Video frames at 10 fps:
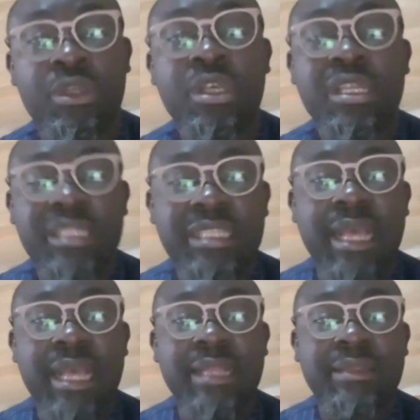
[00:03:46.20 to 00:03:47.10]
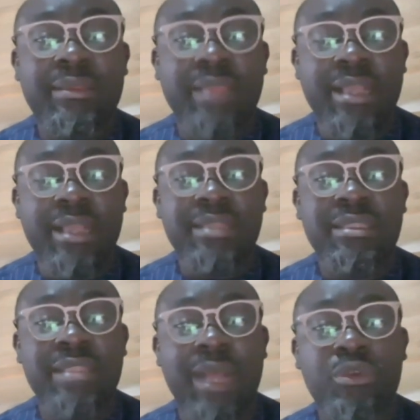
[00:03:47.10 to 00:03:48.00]
these are things
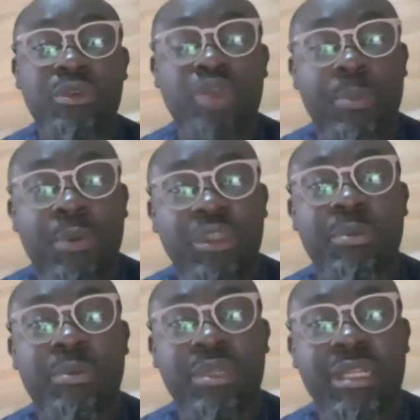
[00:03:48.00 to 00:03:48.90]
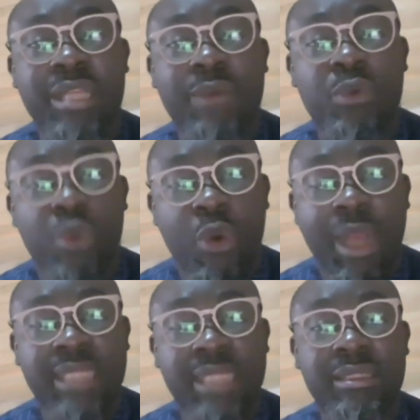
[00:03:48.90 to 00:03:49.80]
that will support the budget, that will
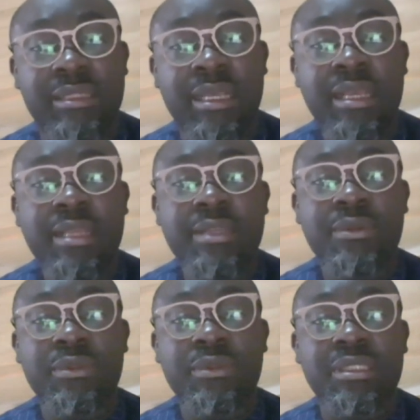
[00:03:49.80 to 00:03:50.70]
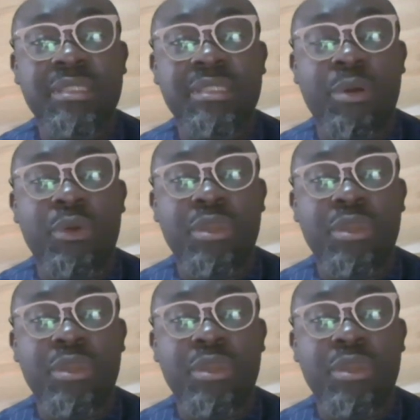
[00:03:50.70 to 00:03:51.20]
lower the, you know, the borrowing